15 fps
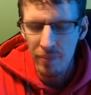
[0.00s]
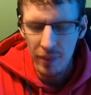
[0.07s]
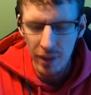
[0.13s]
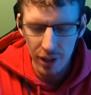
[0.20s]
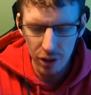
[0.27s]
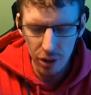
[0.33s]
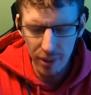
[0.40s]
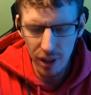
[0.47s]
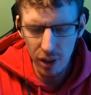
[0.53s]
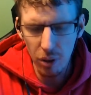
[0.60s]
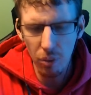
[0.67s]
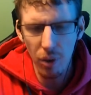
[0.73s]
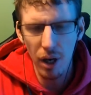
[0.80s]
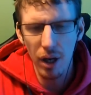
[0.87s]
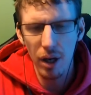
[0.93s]
it took me a little
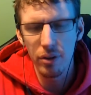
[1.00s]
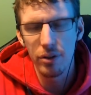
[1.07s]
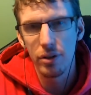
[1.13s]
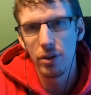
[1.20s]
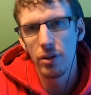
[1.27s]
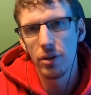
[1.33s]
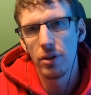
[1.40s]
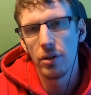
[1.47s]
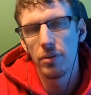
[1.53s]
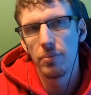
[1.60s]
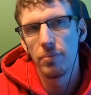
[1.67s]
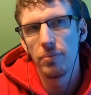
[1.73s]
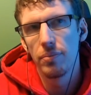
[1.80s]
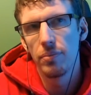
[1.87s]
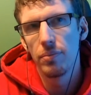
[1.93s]
while to
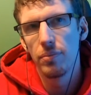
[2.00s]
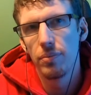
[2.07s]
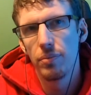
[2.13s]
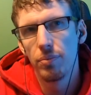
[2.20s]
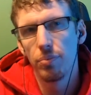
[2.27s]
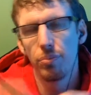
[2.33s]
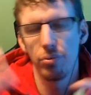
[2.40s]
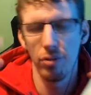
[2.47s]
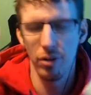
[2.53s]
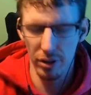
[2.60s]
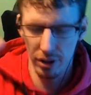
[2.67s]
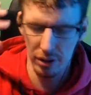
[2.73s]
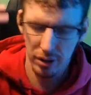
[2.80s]
process